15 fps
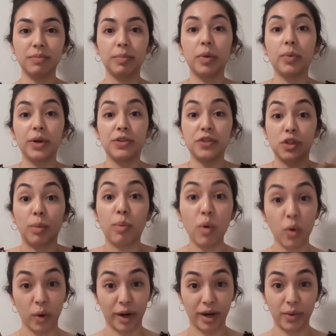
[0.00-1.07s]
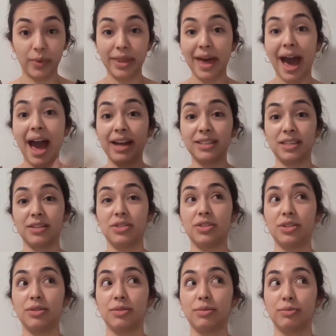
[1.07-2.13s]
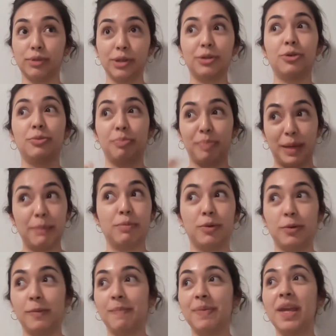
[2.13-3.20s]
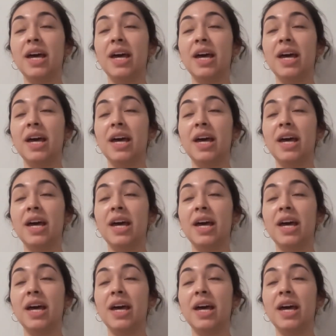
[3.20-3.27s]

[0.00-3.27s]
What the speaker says: but with support, with access to real people.